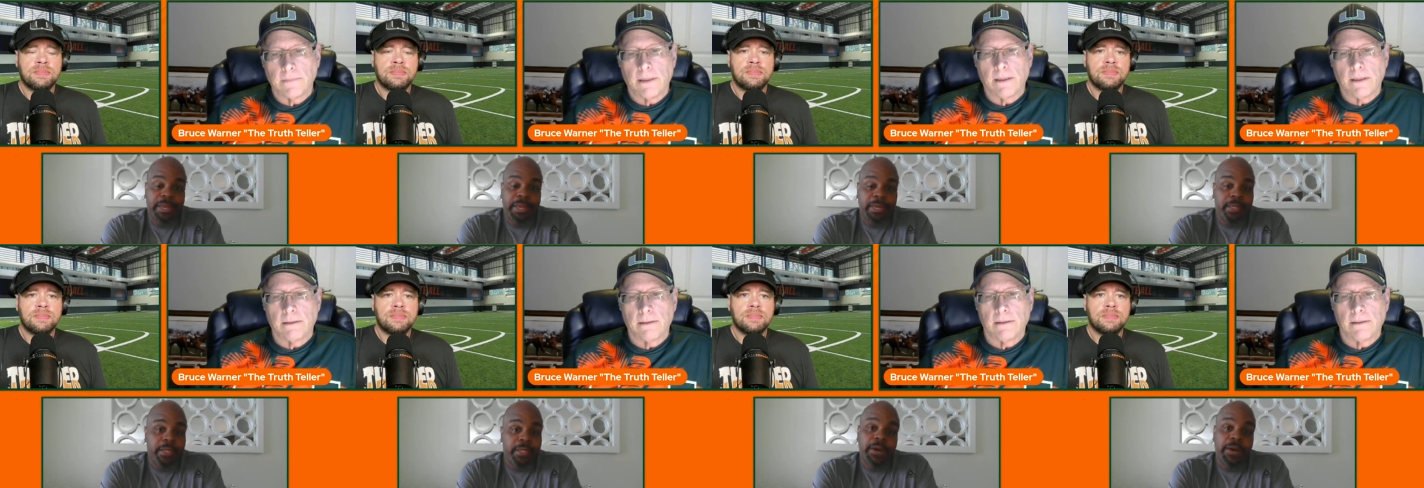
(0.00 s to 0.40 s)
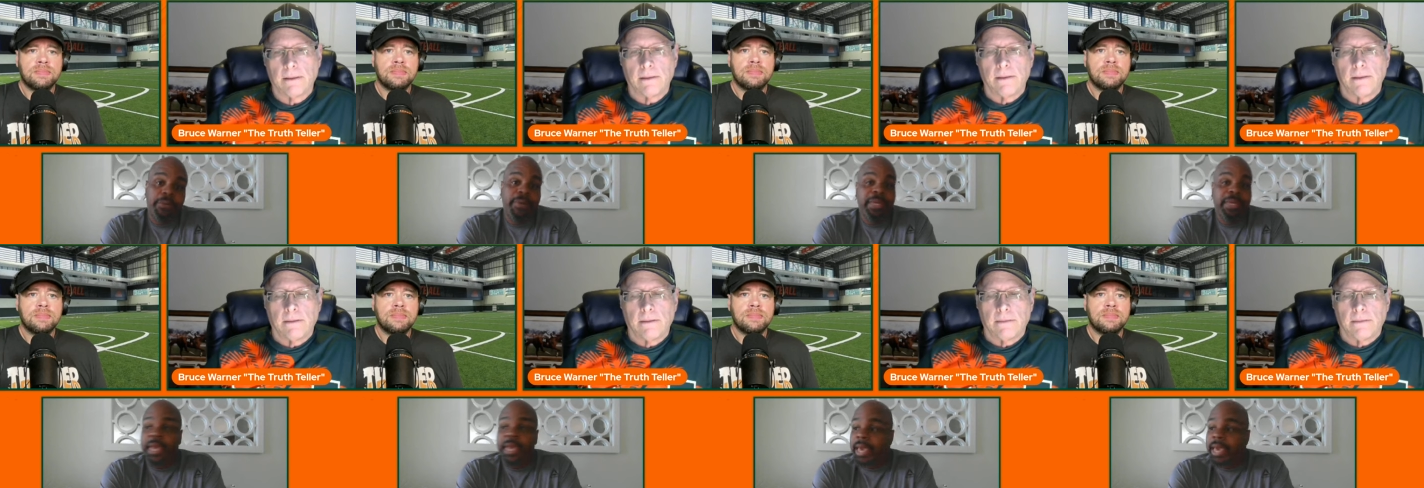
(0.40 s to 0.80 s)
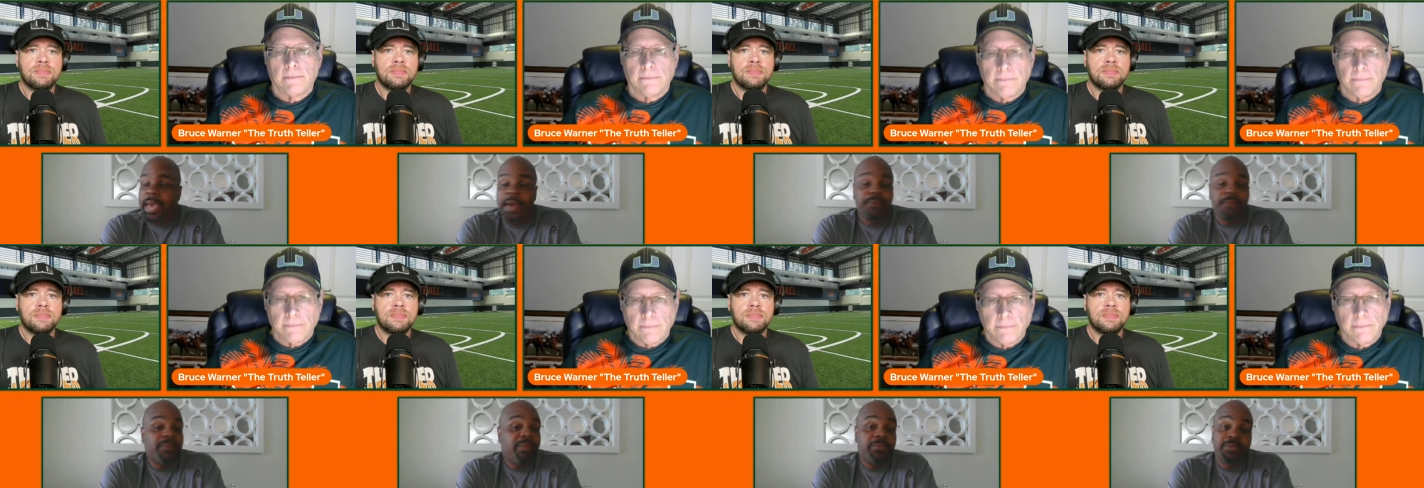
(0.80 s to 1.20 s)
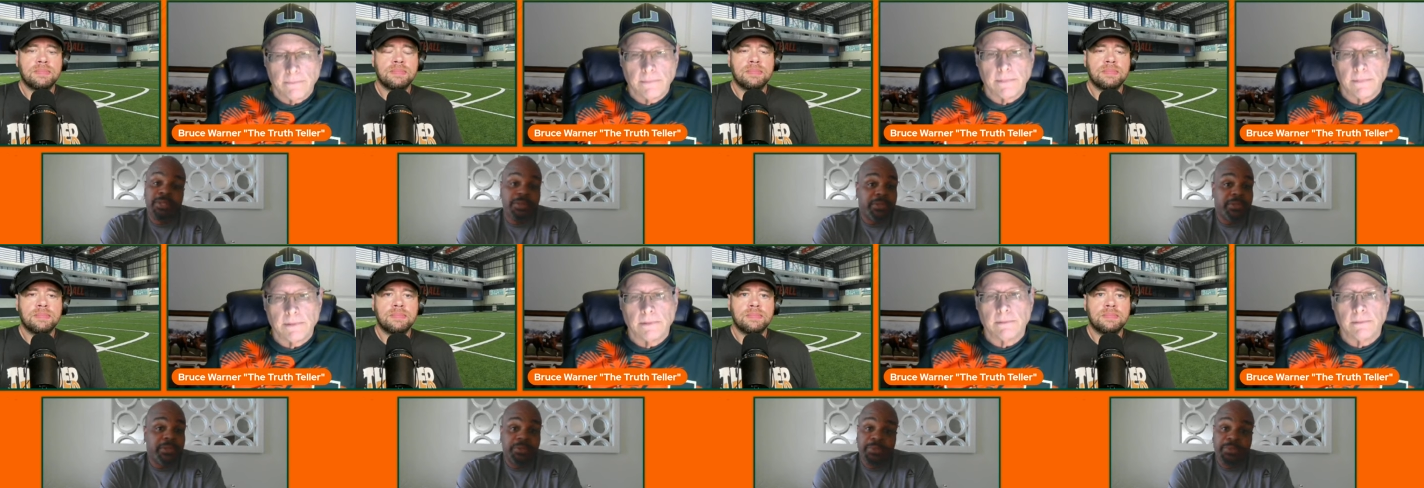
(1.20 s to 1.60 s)
Speaker 1: no, we can't have them
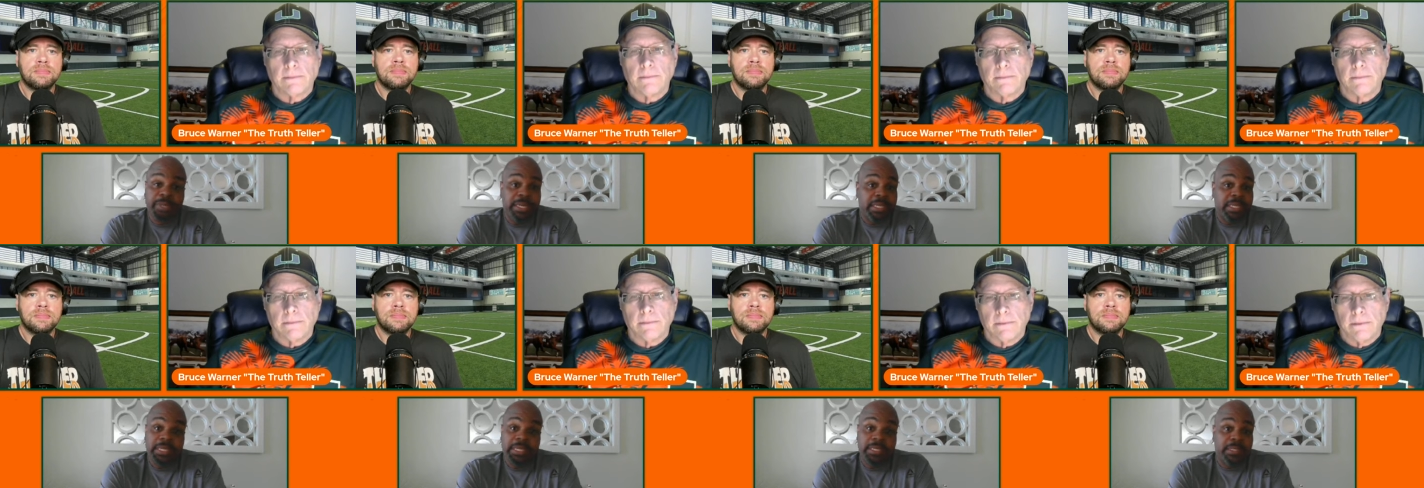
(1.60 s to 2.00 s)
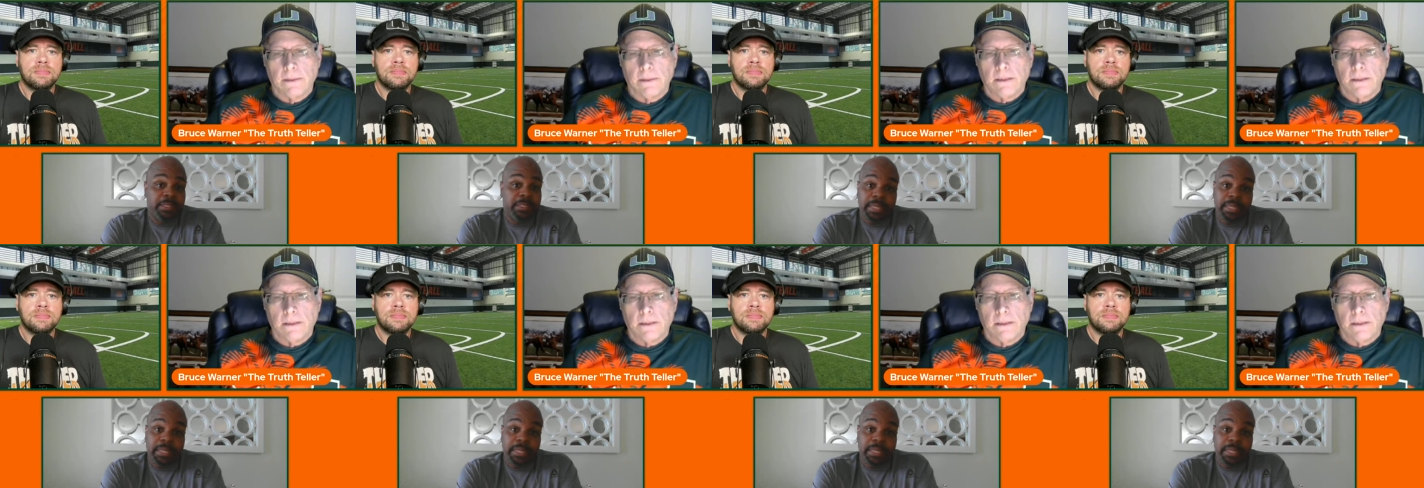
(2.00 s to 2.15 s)
jokers win this.